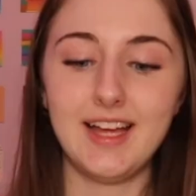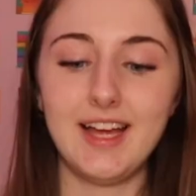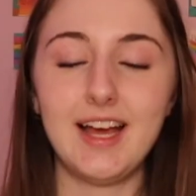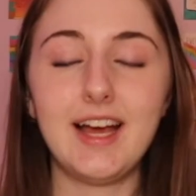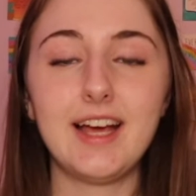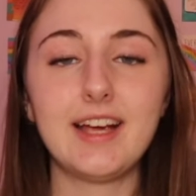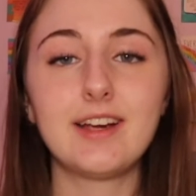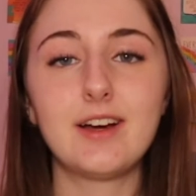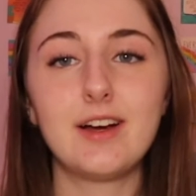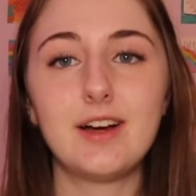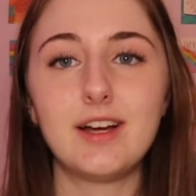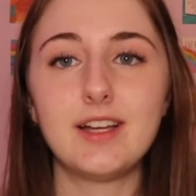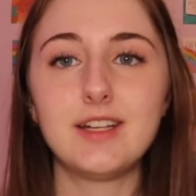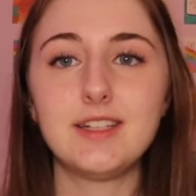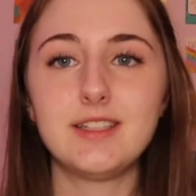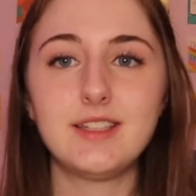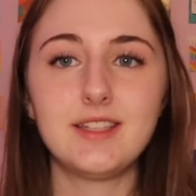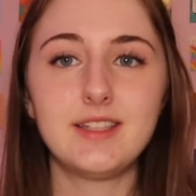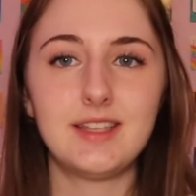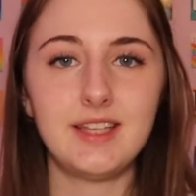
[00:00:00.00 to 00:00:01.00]
I
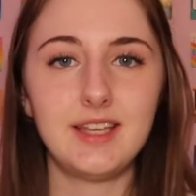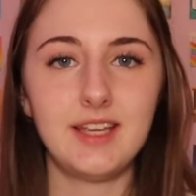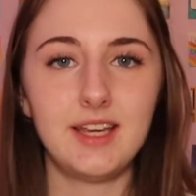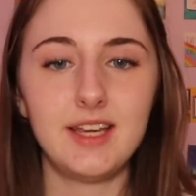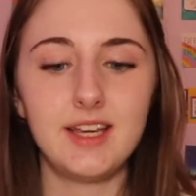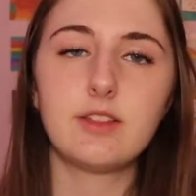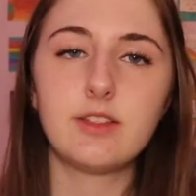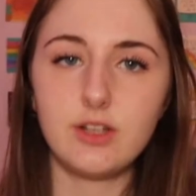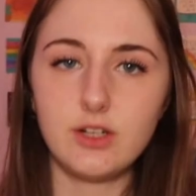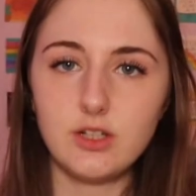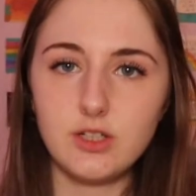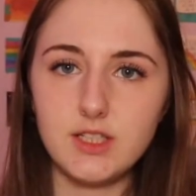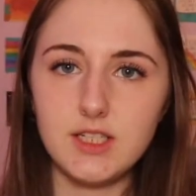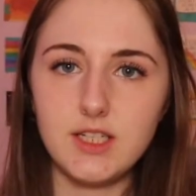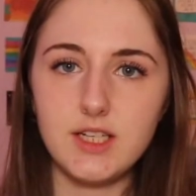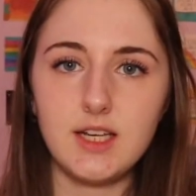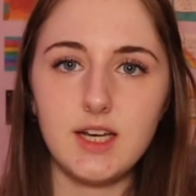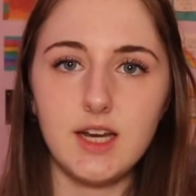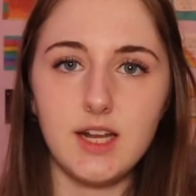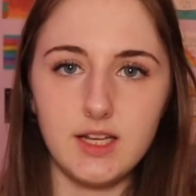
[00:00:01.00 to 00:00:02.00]
got the
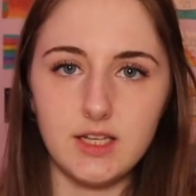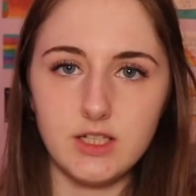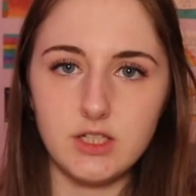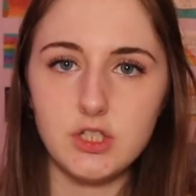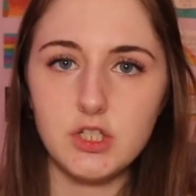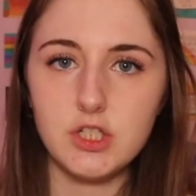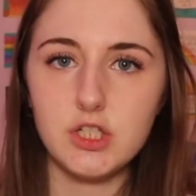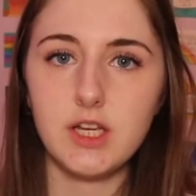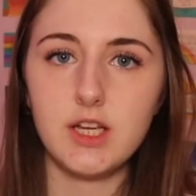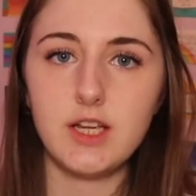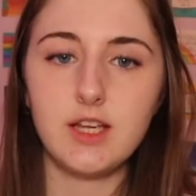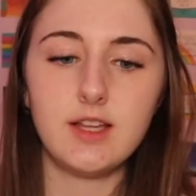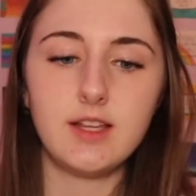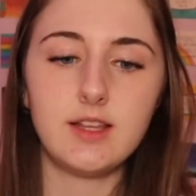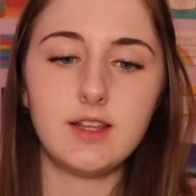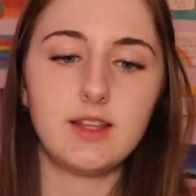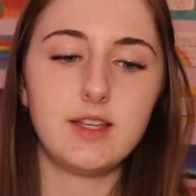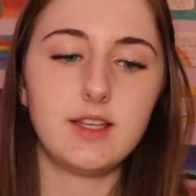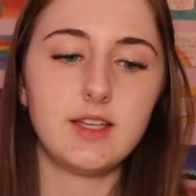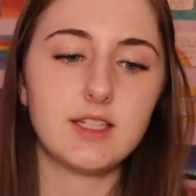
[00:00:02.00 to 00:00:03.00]
13-inch
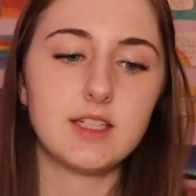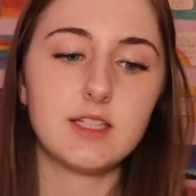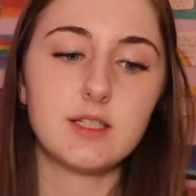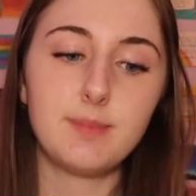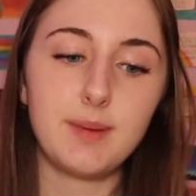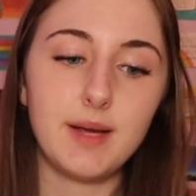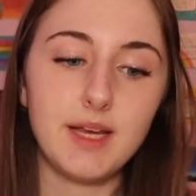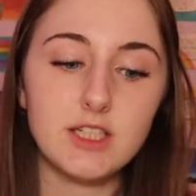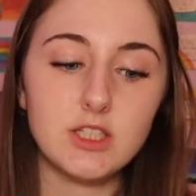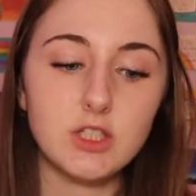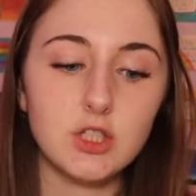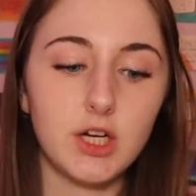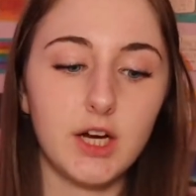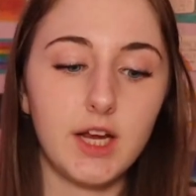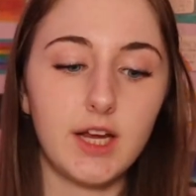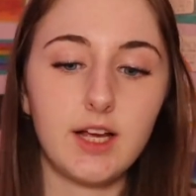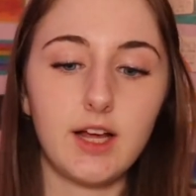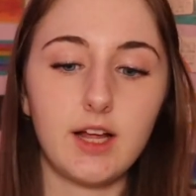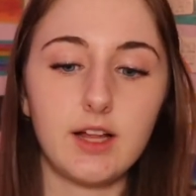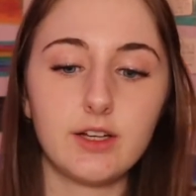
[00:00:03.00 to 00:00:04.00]
in the space
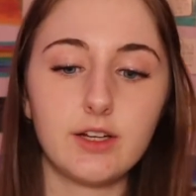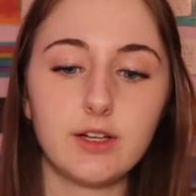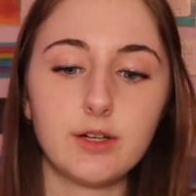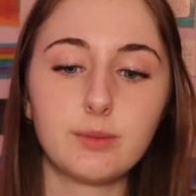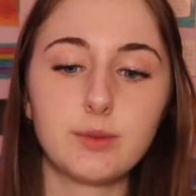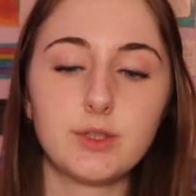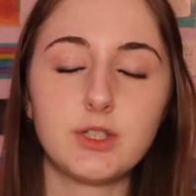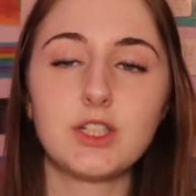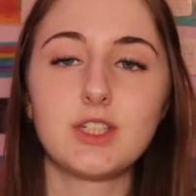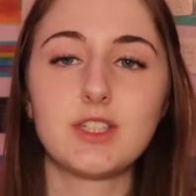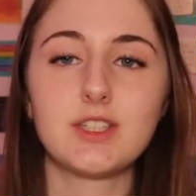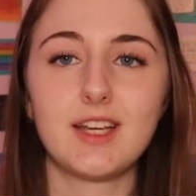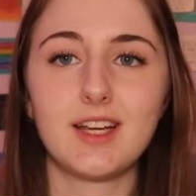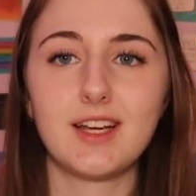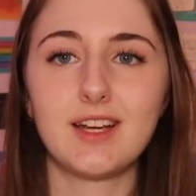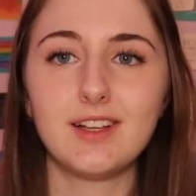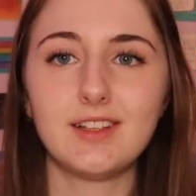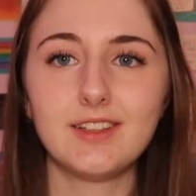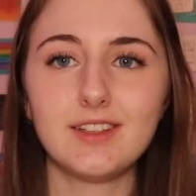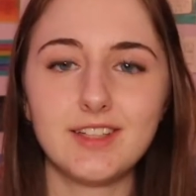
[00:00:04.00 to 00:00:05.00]
gray color, which is a
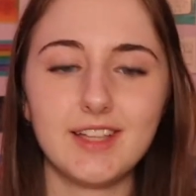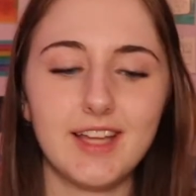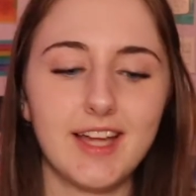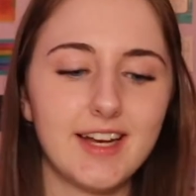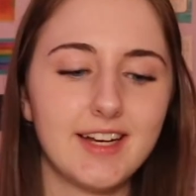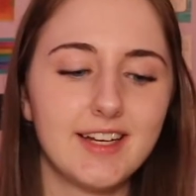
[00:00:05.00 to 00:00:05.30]
color that